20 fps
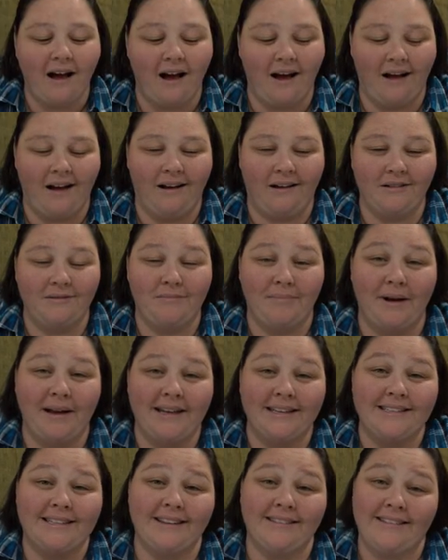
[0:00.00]

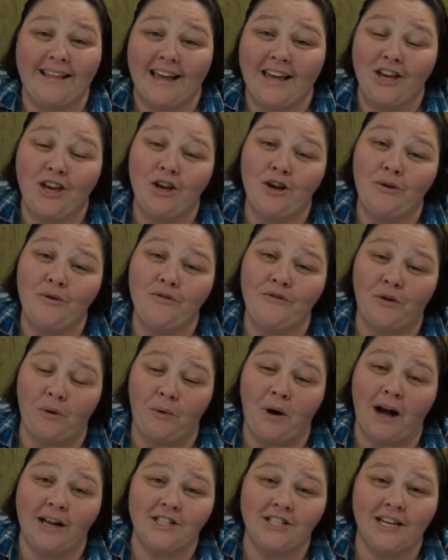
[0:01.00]
But thank you for
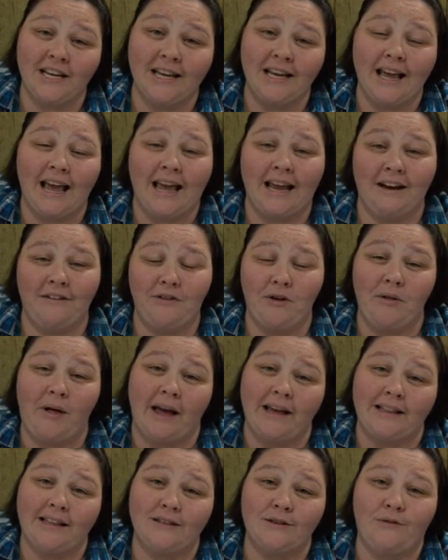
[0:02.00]
watching. And if you
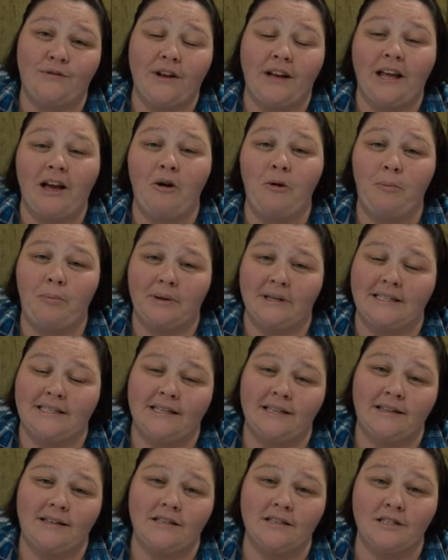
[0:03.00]
like this video, please
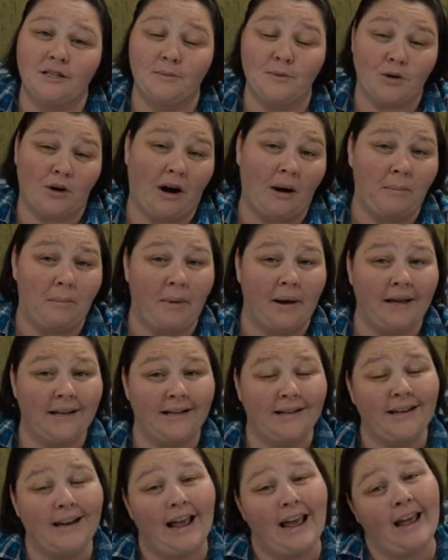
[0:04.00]
hit the subscribe
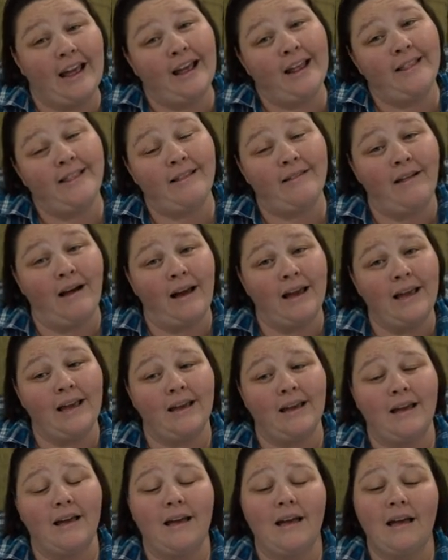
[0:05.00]
button and the
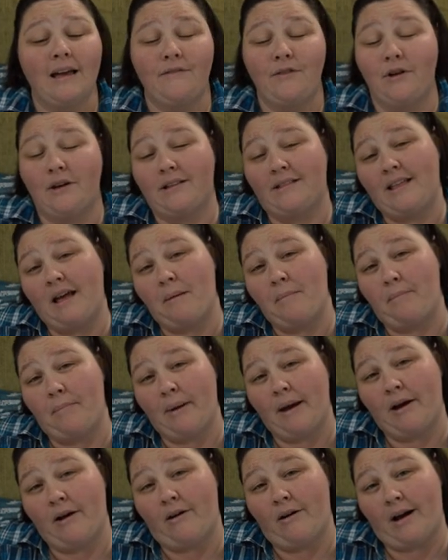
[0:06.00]
like. If you hit that
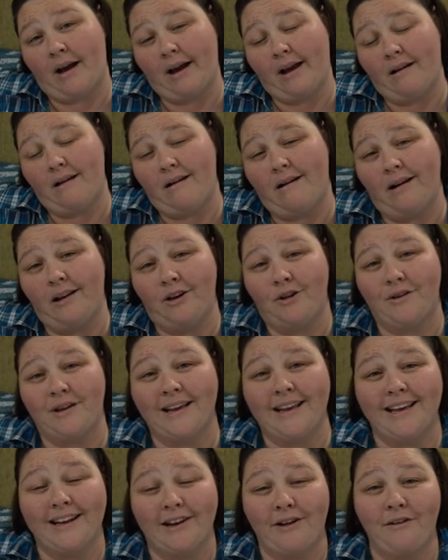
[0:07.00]
bell icon, you
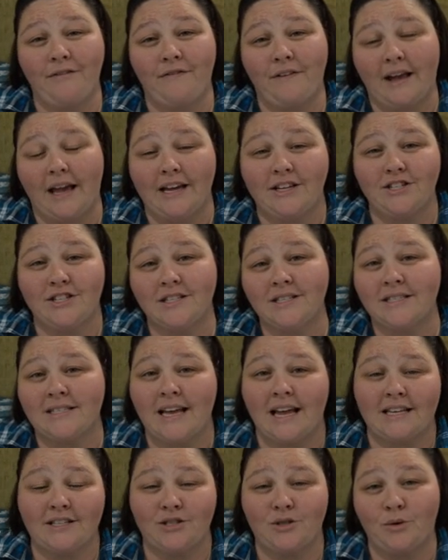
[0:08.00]
can get notifications
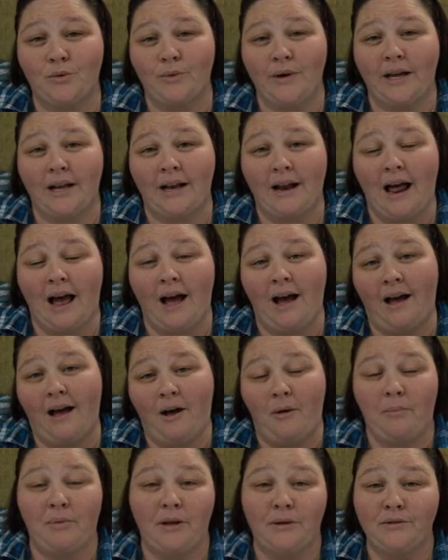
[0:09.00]
as to when I
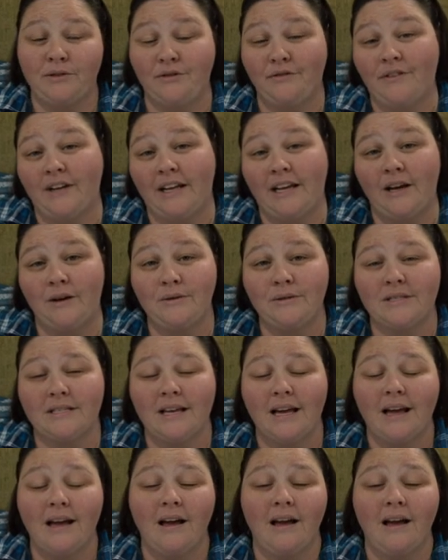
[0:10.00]
upload new videos.